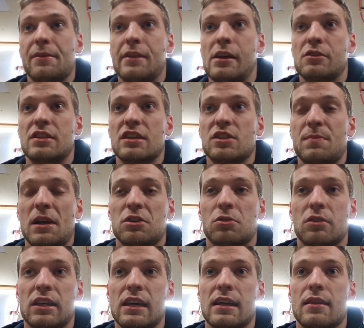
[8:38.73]
there's a
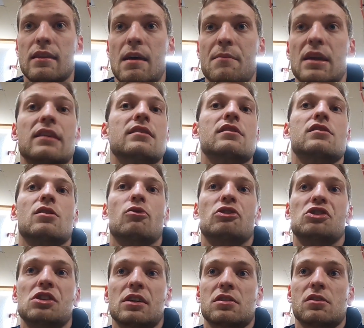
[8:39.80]
special kit that makes it so a
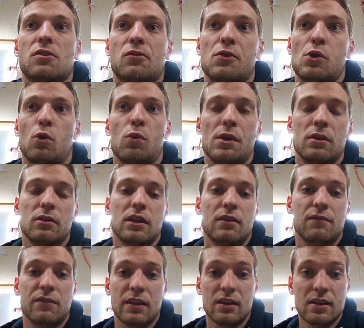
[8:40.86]
Jigsaw real wheel
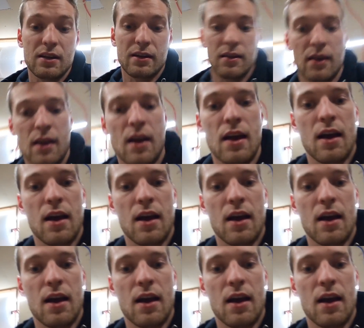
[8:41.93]
can fit in here.